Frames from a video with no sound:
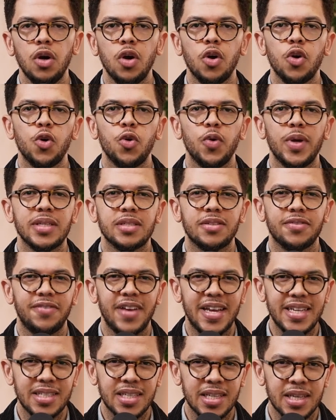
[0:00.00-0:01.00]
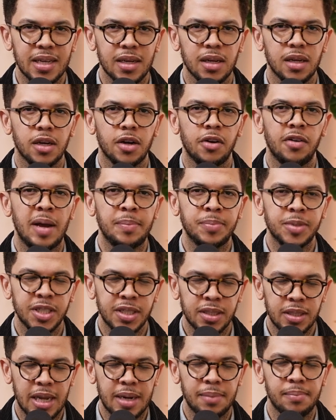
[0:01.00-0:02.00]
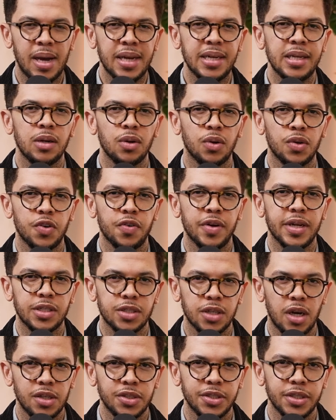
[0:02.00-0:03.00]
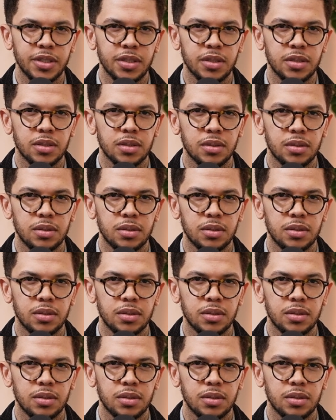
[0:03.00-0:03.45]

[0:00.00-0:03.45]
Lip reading: who is facing corruption and money laundering charges